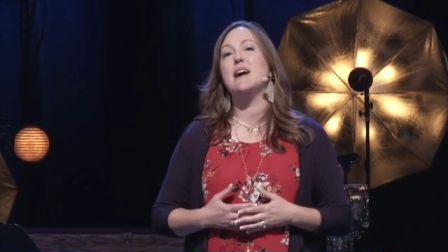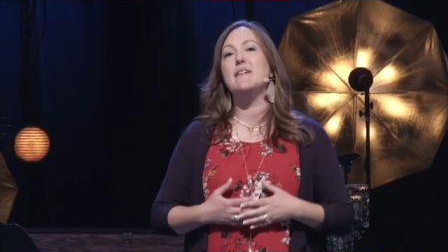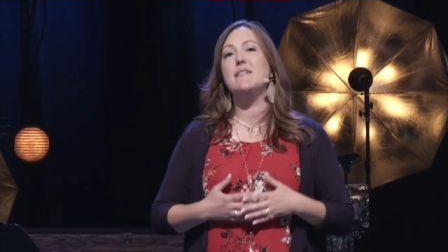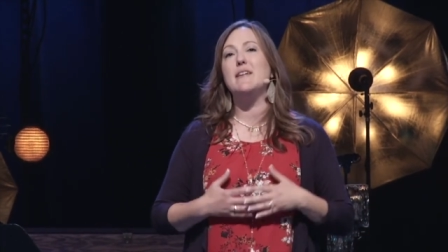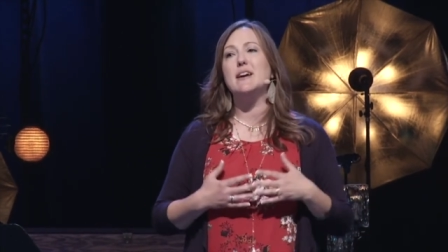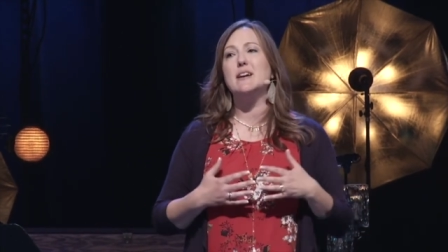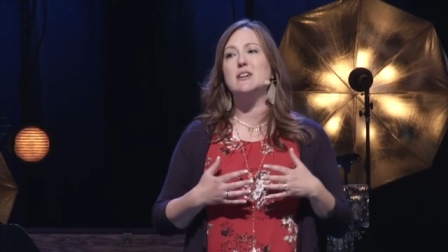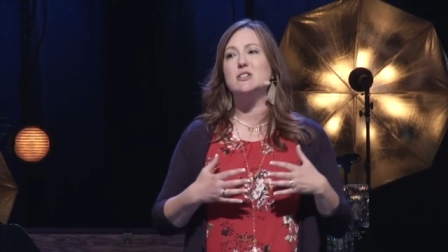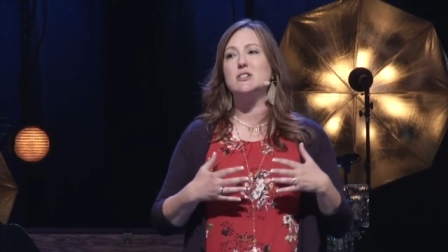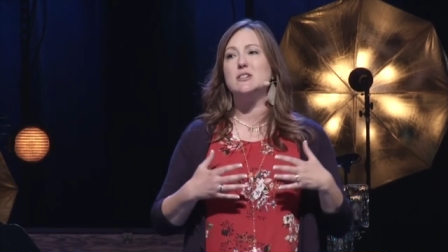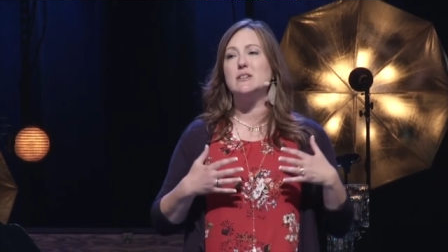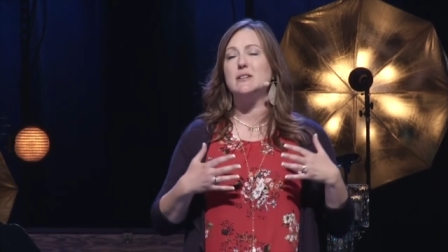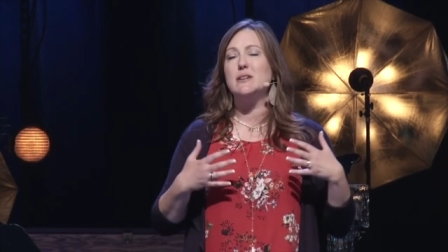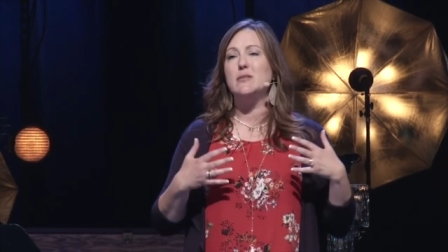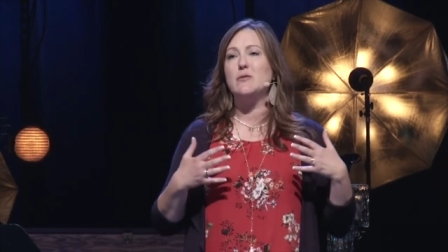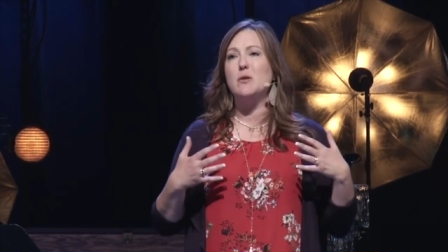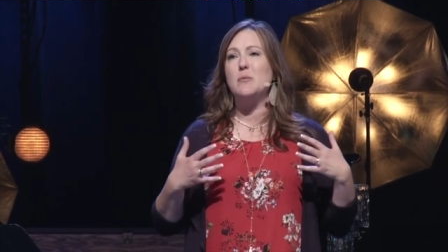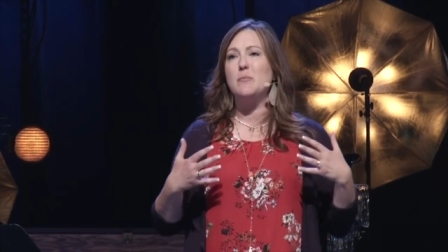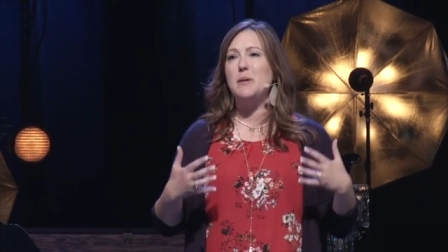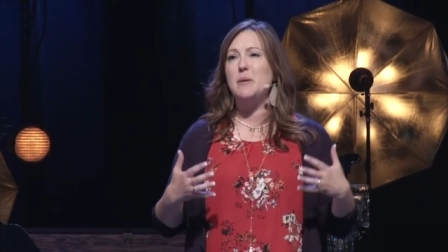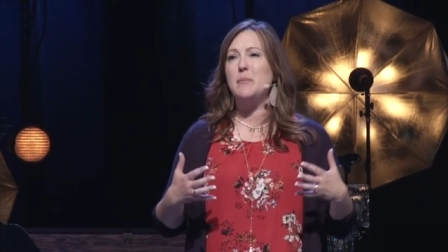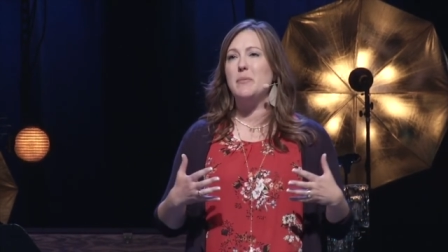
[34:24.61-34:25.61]
I actually
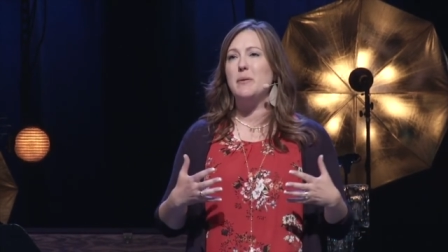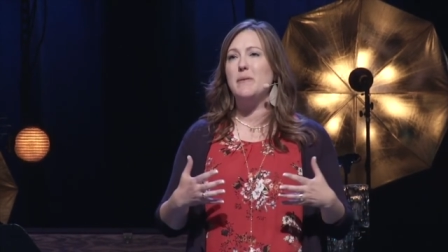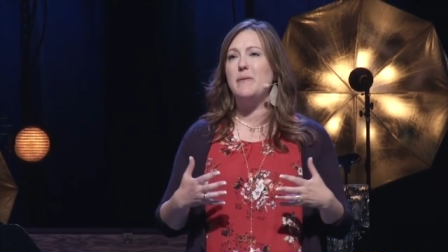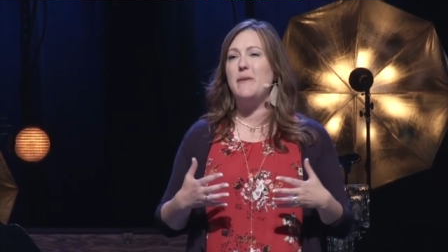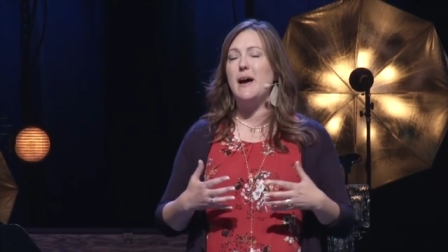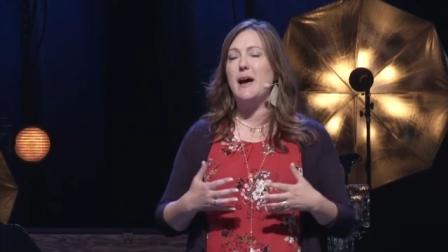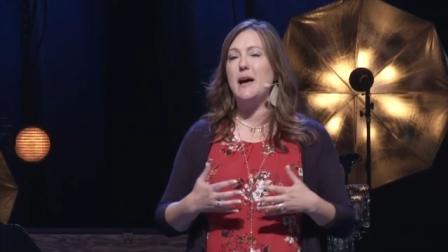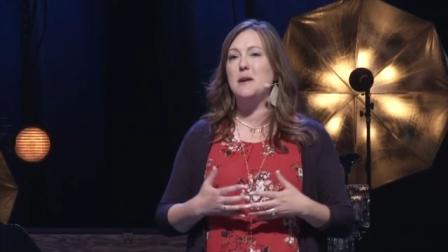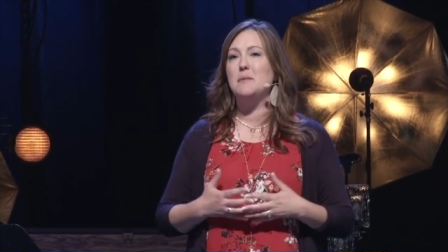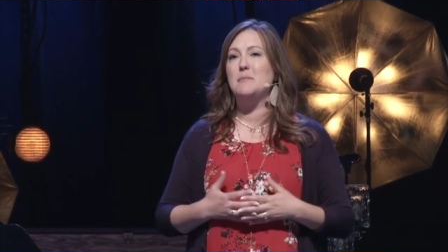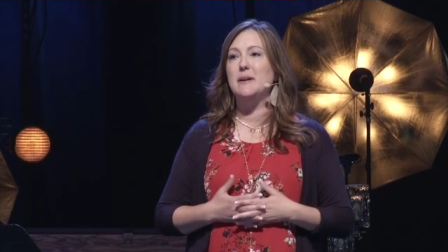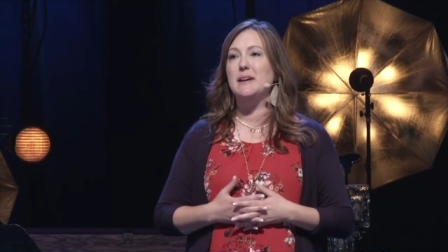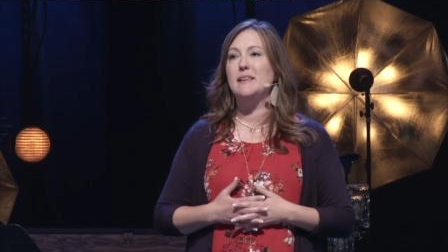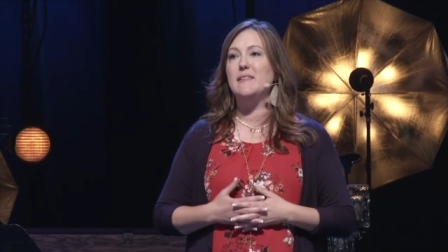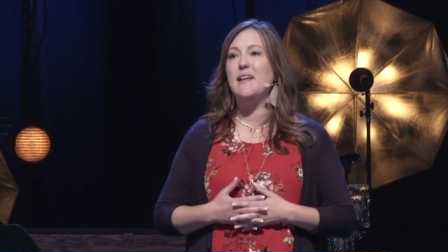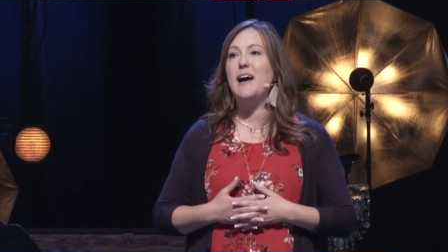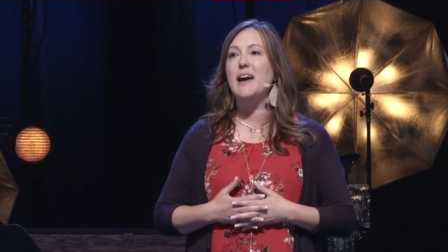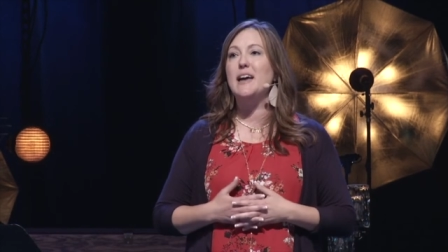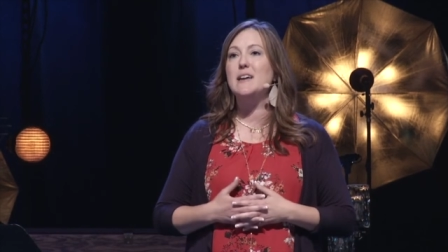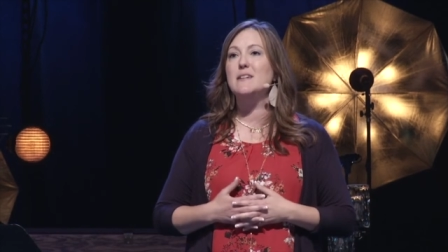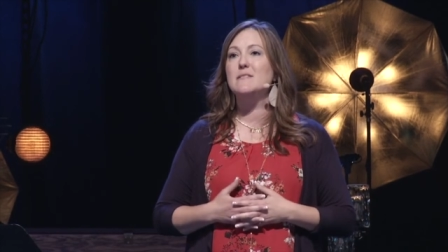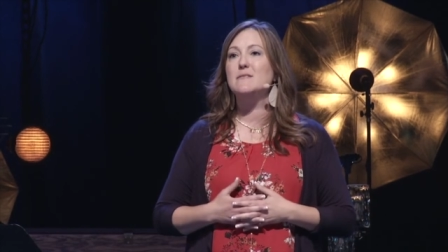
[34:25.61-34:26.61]
remembered that in my
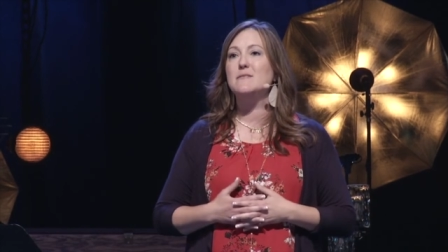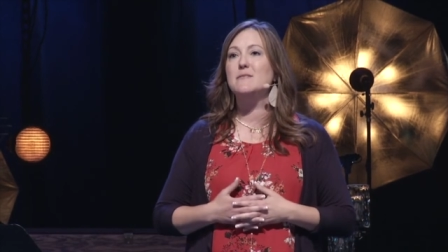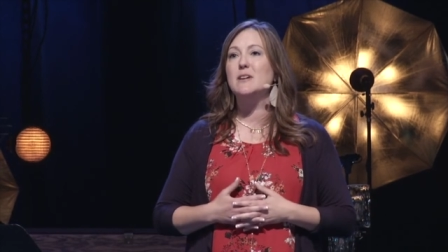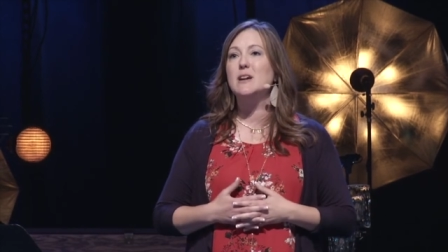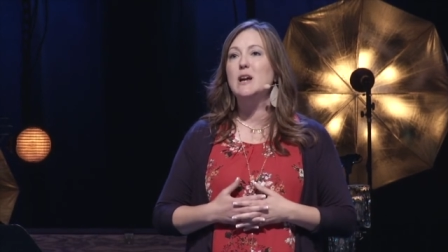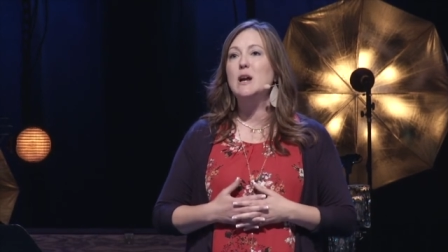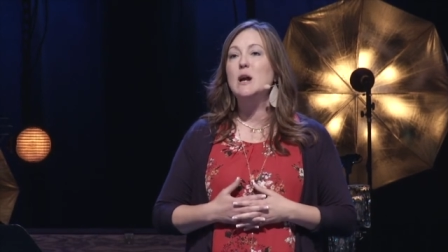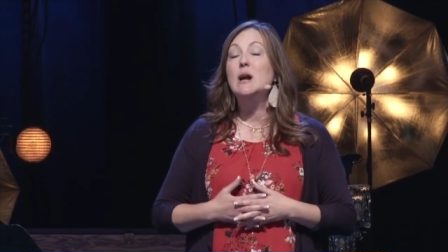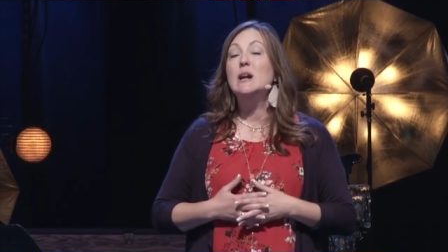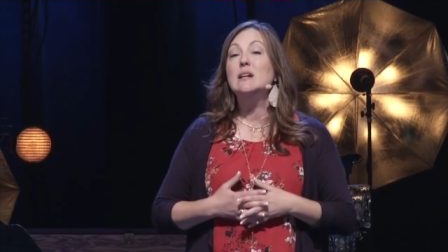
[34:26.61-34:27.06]
life.